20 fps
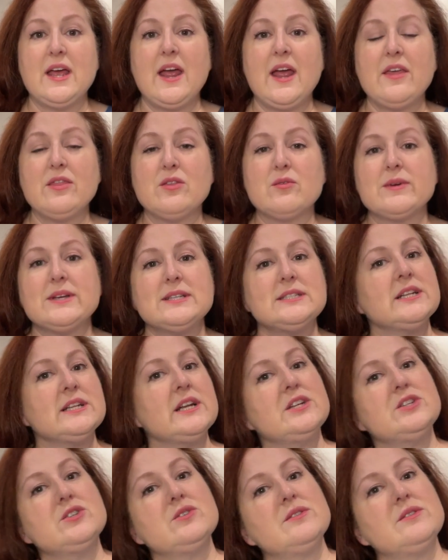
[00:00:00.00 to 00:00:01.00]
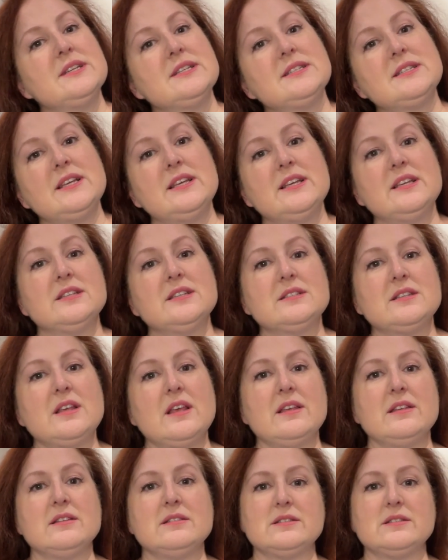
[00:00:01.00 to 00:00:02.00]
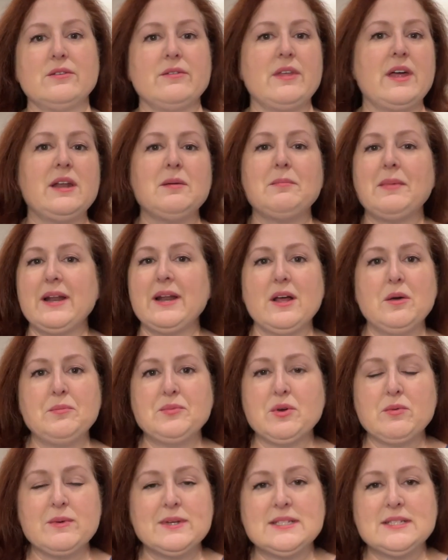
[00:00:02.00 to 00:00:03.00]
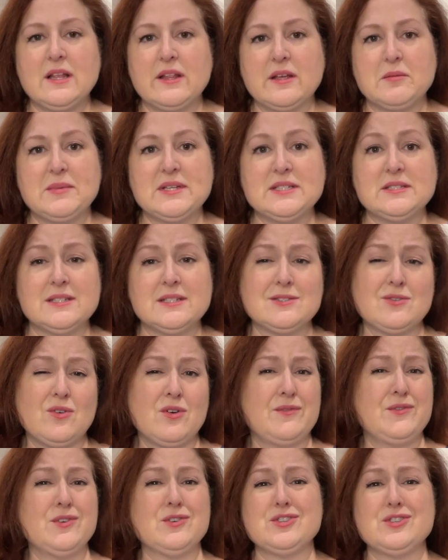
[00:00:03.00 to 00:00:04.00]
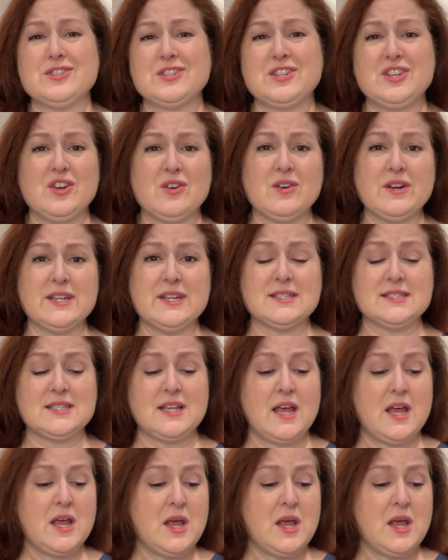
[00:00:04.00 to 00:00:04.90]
And the reason I do this is so that it might help your reselling business, or if you're just curious.